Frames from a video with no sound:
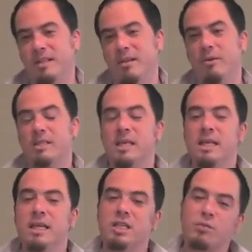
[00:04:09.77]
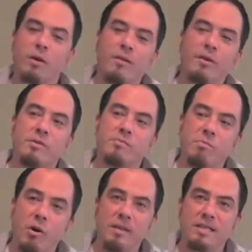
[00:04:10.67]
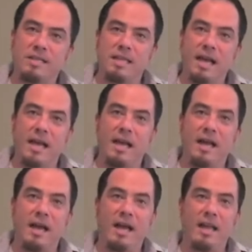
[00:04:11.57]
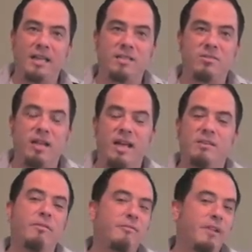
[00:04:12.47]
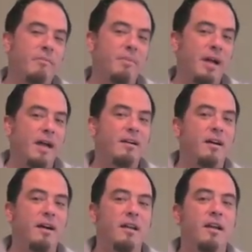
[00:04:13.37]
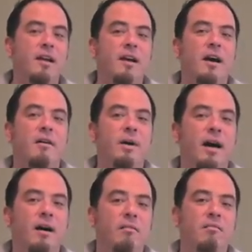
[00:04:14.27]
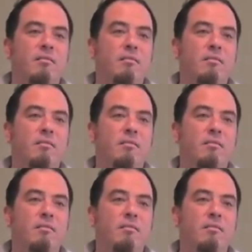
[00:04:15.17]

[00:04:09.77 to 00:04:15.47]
And it was just one of those moments that I sort of had to reflect back on about